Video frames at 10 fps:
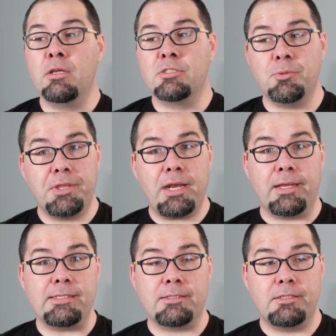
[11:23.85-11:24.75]
So with that, I
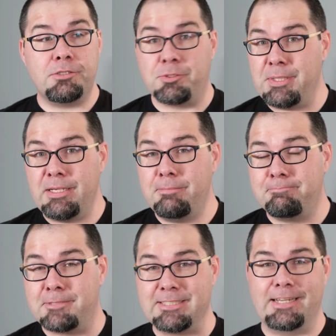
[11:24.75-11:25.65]
guess I should be
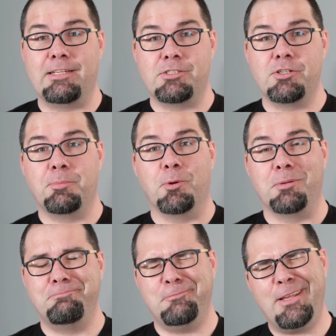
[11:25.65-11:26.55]
designing the circuit
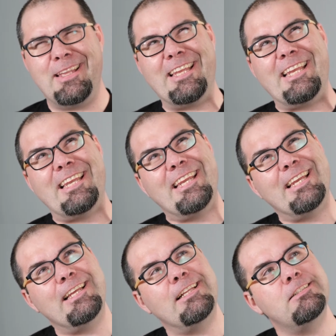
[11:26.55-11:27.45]
board.
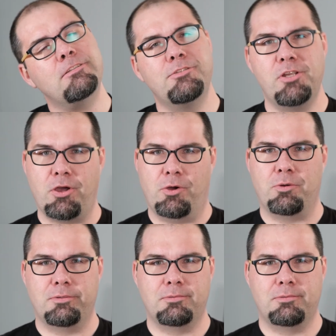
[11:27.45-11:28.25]
Well, no